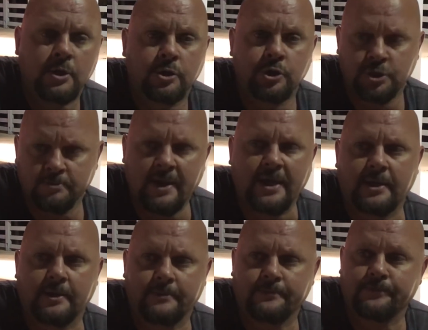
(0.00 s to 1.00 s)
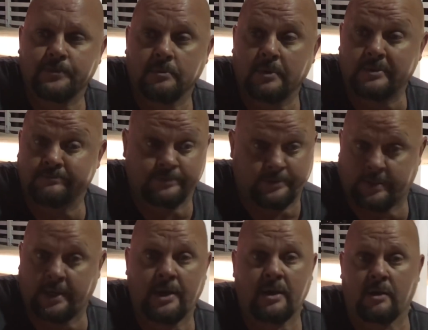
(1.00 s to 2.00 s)
Could you make it?" I'm like,
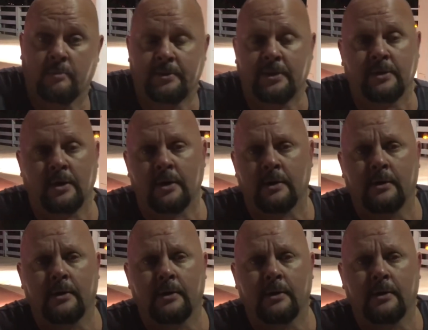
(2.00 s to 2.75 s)
"Yeah, I'll be there."